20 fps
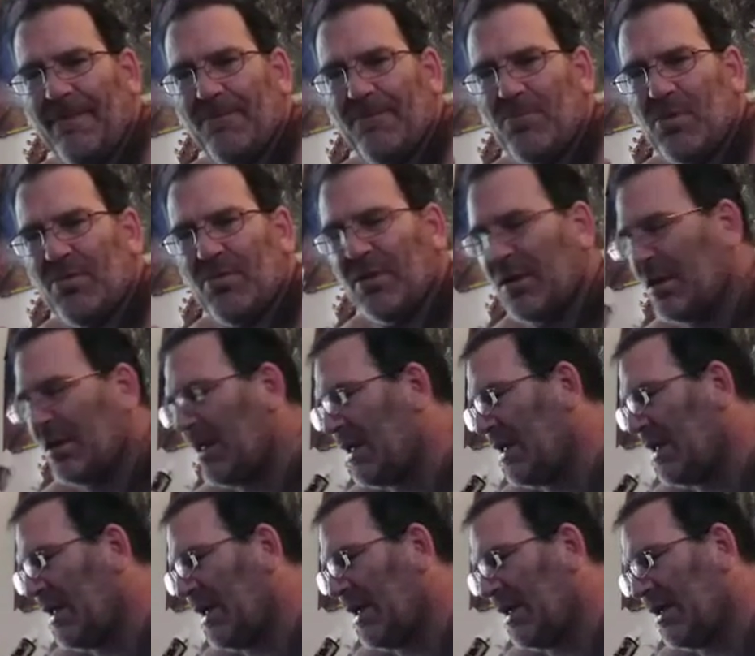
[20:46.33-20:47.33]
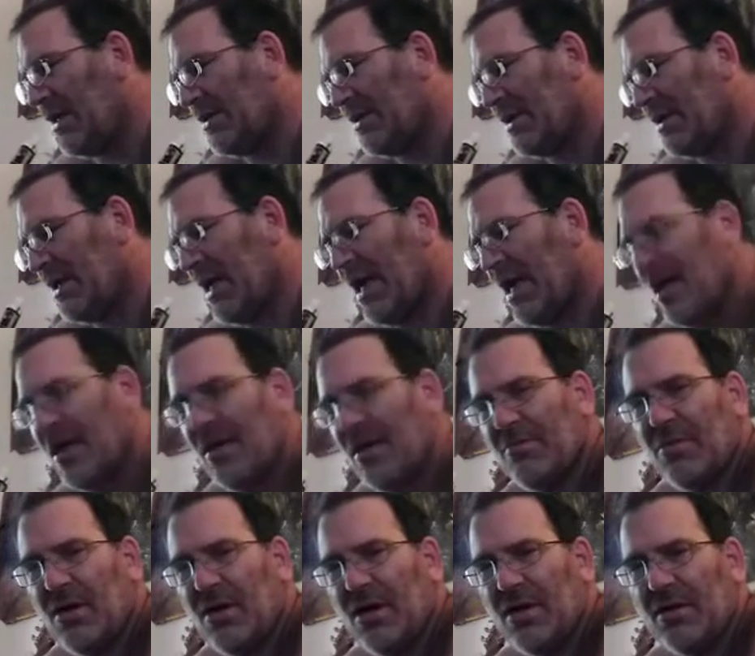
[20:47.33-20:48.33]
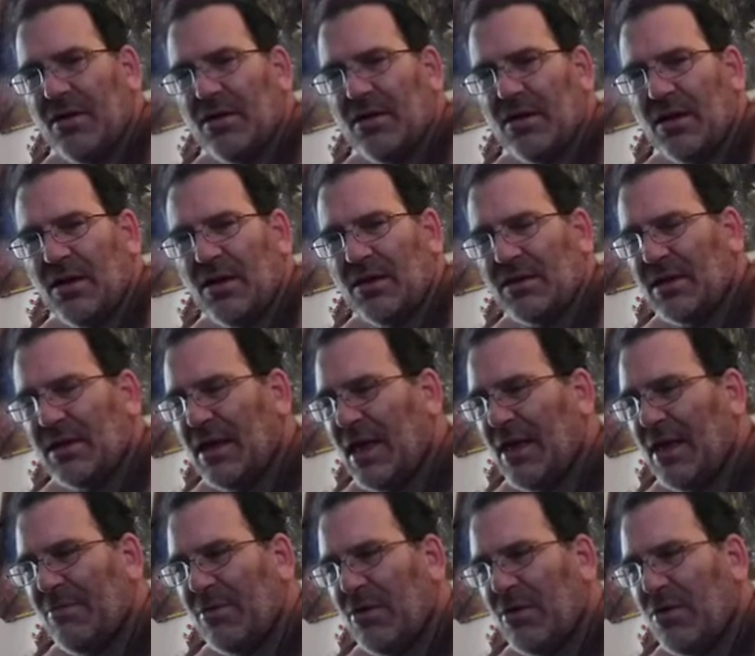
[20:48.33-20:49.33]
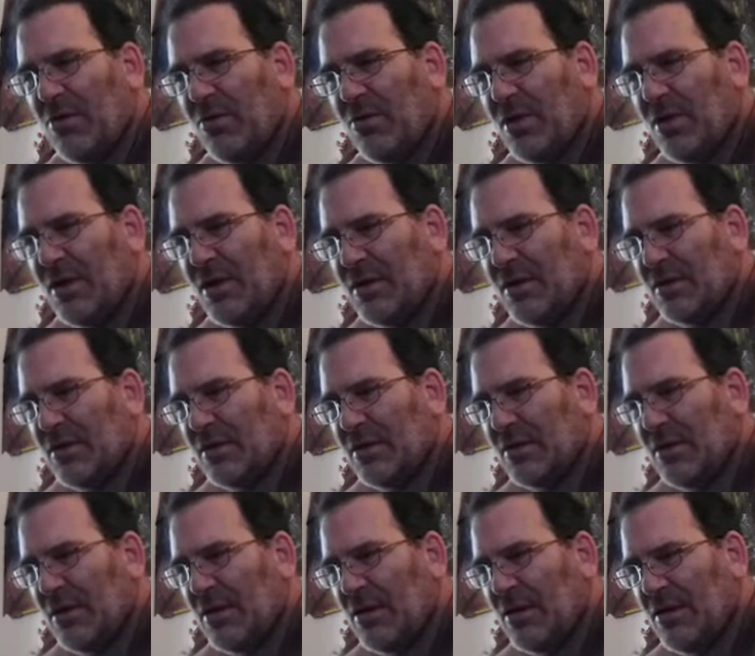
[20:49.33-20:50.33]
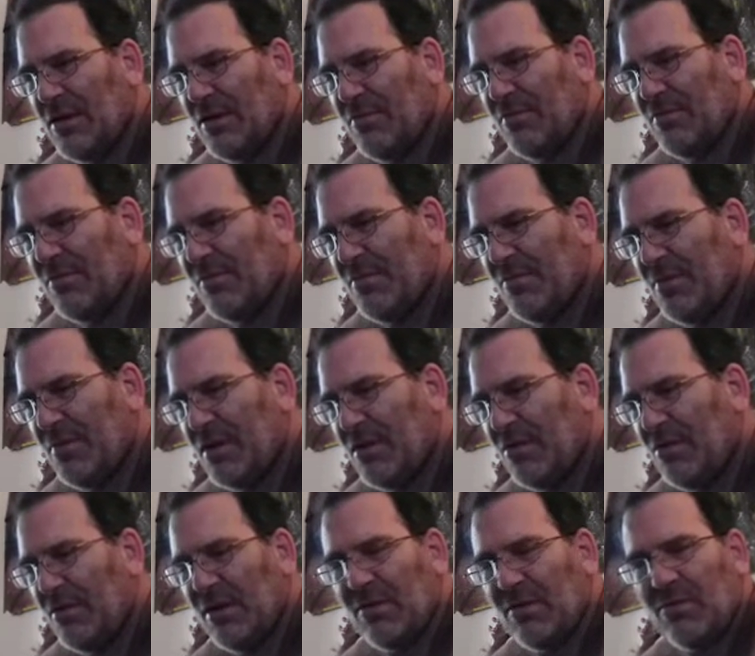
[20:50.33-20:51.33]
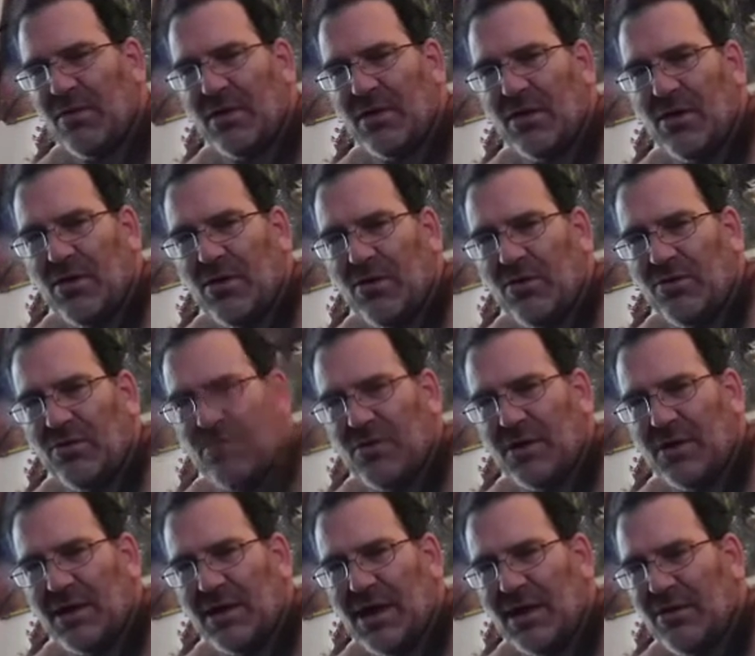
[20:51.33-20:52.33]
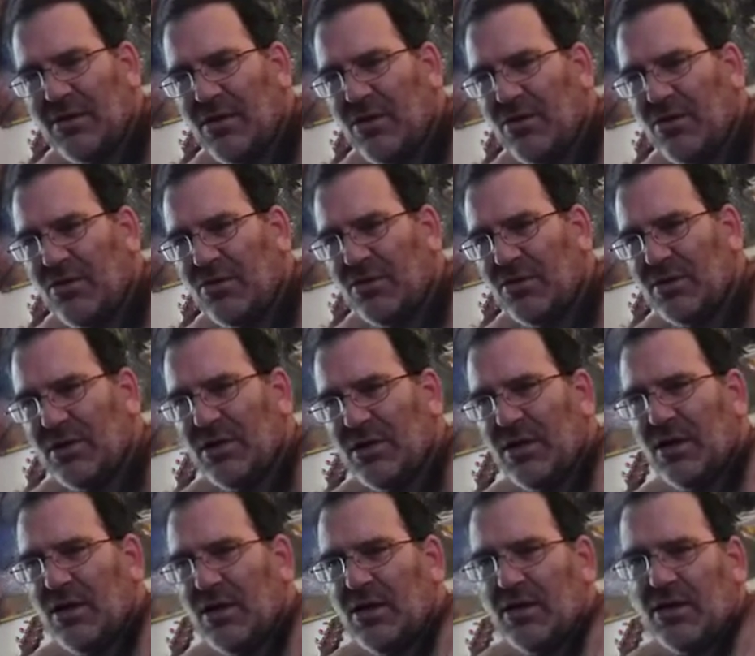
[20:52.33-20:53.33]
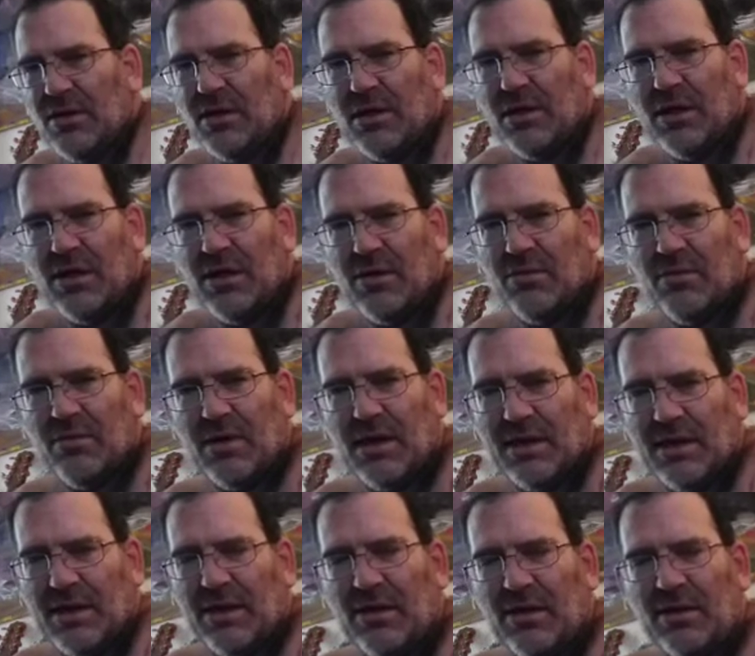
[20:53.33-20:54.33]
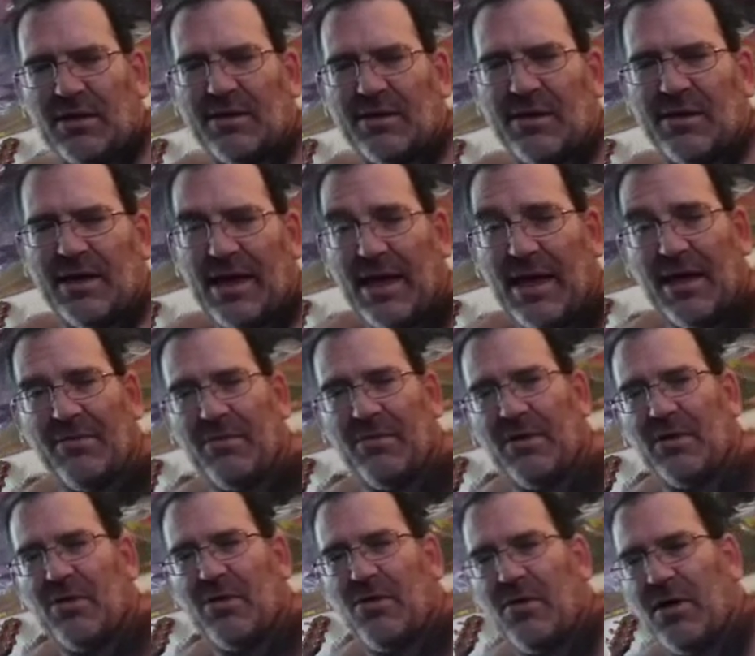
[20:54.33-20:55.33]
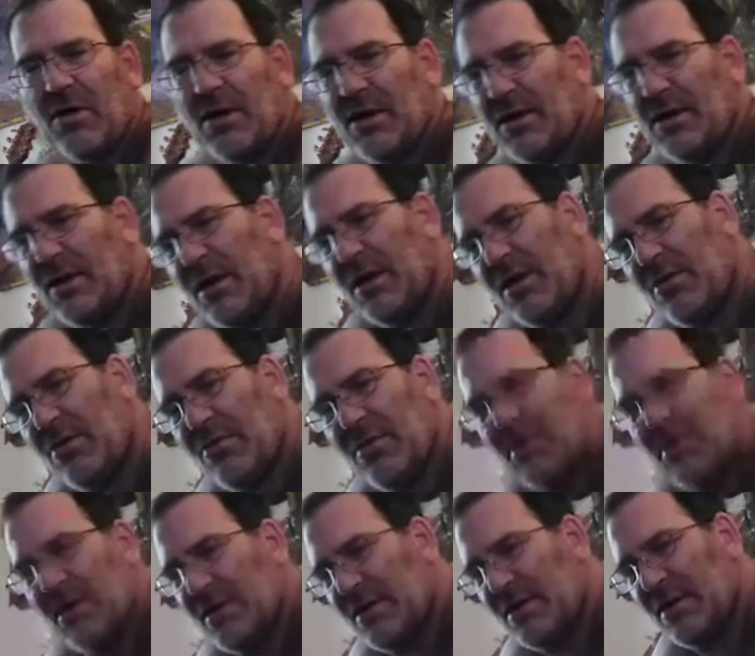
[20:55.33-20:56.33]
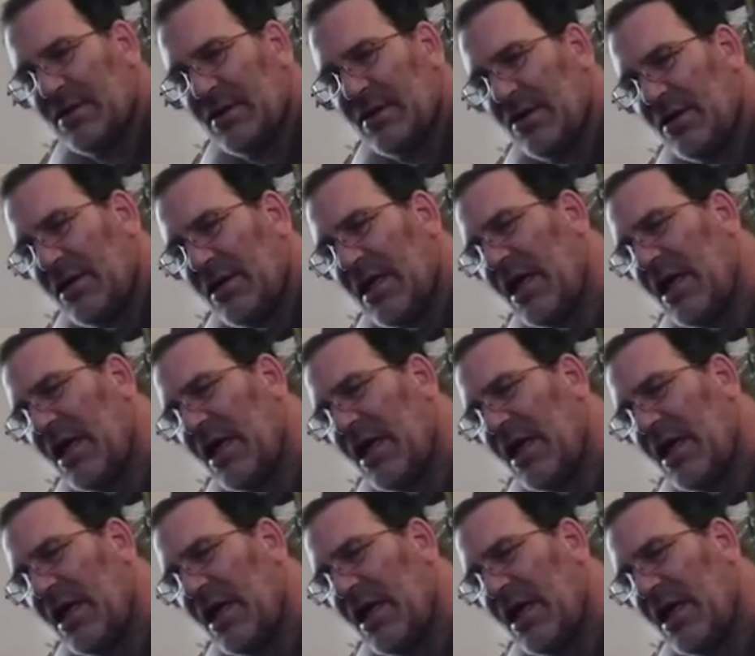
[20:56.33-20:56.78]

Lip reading: people look at it like it's a game, right? Like it's a game of coins. You know, like what to hold and what not to hold. You know, and they look at the name of the coin and they go, well, is this a good